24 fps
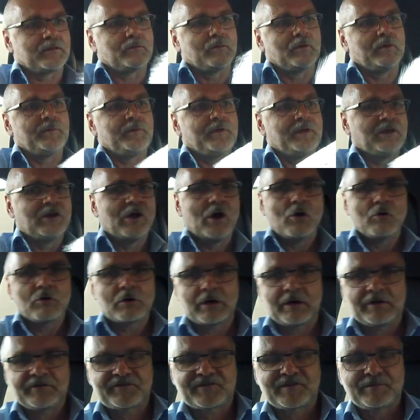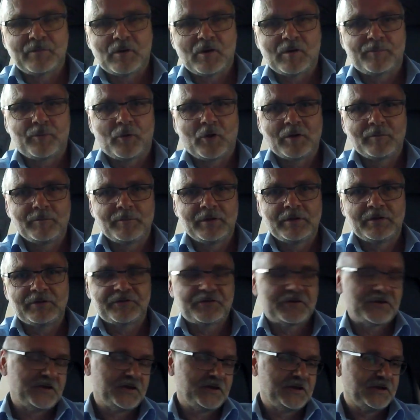will be no customer appointment
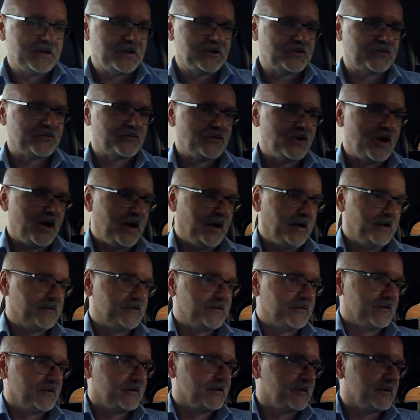tonight.